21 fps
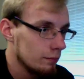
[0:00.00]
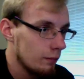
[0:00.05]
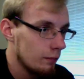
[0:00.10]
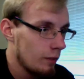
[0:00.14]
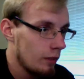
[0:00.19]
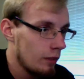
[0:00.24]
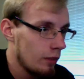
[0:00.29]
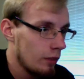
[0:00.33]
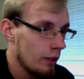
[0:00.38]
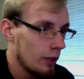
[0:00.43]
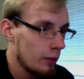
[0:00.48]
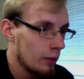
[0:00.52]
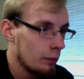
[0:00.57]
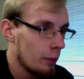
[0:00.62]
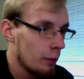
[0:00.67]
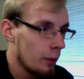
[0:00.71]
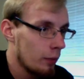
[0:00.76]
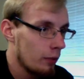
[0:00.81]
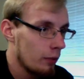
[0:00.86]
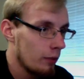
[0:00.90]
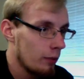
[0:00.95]
Select
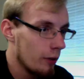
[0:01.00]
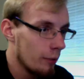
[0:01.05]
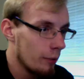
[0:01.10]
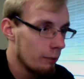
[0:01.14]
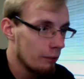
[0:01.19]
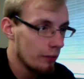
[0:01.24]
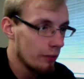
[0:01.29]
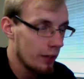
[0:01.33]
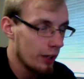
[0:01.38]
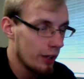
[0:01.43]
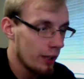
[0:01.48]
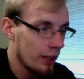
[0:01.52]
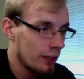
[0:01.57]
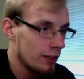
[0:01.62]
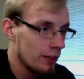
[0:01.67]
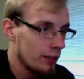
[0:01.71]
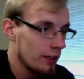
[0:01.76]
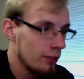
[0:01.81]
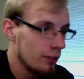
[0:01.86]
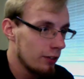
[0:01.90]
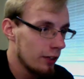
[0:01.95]
both of them, then I
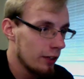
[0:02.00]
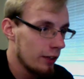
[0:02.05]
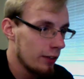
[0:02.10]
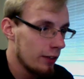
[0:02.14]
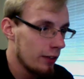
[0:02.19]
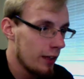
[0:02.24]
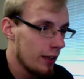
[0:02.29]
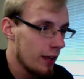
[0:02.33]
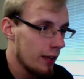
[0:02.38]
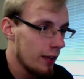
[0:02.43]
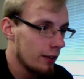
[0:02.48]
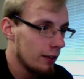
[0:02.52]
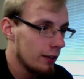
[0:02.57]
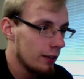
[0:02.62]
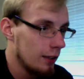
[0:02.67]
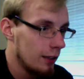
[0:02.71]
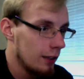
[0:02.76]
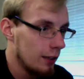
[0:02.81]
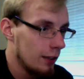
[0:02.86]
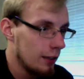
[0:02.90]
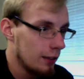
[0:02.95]
deselect that,
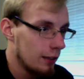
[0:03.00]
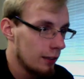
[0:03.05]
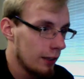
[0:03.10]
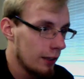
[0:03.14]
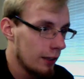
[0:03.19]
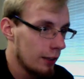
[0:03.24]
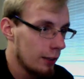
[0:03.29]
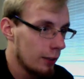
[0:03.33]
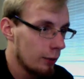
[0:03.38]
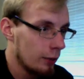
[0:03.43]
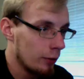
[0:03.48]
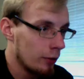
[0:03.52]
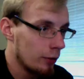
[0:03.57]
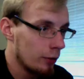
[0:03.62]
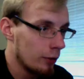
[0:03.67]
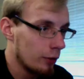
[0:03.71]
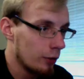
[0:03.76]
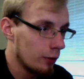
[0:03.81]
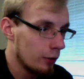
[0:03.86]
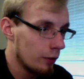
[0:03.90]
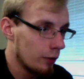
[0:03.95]
and then I go
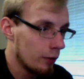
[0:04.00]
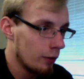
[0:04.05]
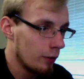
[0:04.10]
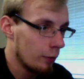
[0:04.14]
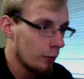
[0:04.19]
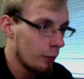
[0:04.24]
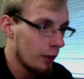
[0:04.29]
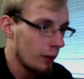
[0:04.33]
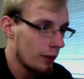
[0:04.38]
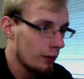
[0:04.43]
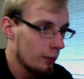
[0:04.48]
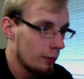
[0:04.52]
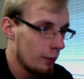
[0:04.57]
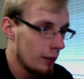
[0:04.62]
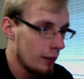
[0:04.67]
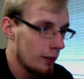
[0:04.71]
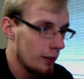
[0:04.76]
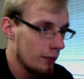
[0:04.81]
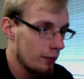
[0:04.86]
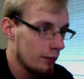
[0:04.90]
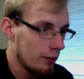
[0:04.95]
into the white
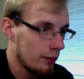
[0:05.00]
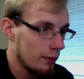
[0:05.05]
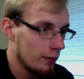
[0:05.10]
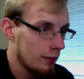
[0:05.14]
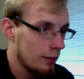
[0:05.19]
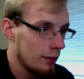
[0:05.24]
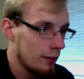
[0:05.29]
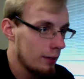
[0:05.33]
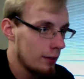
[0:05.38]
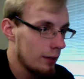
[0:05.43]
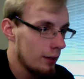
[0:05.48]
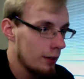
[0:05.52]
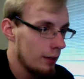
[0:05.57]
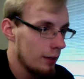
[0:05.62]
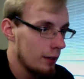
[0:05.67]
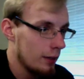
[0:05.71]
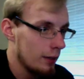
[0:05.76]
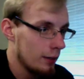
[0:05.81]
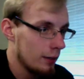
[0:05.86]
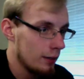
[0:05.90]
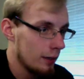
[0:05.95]
space,
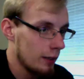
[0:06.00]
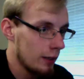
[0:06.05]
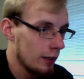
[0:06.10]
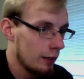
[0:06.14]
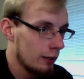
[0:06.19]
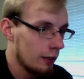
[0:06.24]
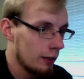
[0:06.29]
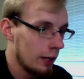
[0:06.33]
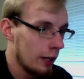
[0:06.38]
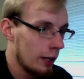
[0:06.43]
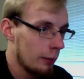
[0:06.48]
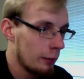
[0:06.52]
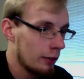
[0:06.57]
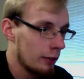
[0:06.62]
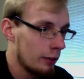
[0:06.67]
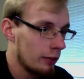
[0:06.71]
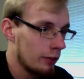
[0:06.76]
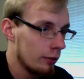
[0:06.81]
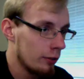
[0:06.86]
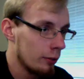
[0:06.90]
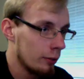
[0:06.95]
and that'll allow me
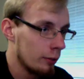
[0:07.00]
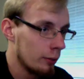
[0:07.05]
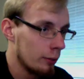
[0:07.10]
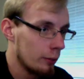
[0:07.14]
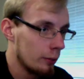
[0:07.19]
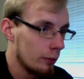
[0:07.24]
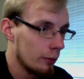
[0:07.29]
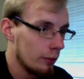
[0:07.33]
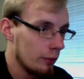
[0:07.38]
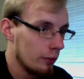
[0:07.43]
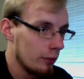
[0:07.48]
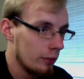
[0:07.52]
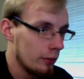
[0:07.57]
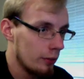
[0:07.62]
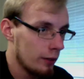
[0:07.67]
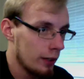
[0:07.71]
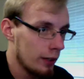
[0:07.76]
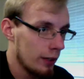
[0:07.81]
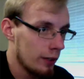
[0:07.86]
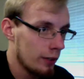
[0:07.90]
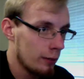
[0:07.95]
to
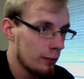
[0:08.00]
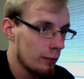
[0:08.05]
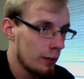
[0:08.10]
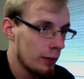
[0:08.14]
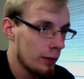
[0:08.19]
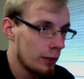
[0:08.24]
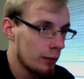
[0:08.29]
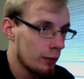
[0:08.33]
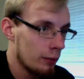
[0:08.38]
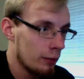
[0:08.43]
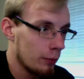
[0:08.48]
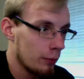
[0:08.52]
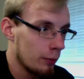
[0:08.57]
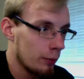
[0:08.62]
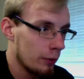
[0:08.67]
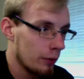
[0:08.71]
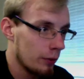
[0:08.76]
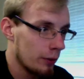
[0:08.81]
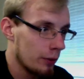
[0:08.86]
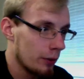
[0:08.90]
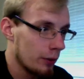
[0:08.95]
get the menu for the
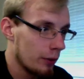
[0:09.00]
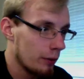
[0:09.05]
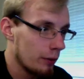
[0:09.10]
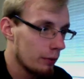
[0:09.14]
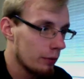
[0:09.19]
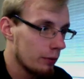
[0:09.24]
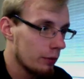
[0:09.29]
curve.